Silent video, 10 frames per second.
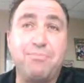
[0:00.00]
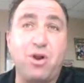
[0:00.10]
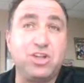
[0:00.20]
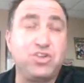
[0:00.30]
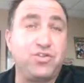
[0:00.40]

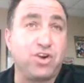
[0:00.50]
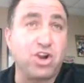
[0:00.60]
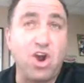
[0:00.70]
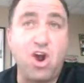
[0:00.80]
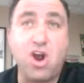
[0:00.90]
parts for
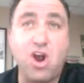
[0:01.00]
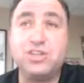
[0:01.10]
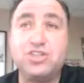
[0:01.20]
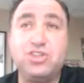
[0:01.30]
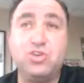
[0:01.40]

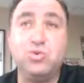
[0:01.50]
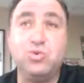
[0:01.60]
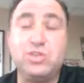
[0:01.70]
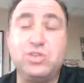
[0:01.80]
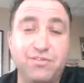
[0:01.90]
cars
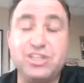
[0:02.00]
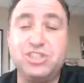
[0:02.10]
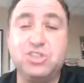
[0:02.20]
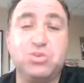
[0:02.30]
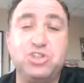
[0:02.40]
to
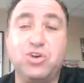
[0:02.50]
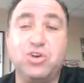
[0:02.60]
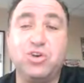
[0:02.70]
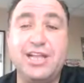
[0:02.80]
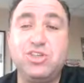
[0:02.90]
televisions, which you'll
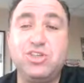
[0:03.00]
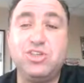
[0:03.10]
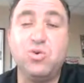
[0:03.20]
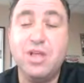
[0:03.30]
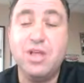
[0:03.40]
get
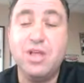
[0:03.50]
into,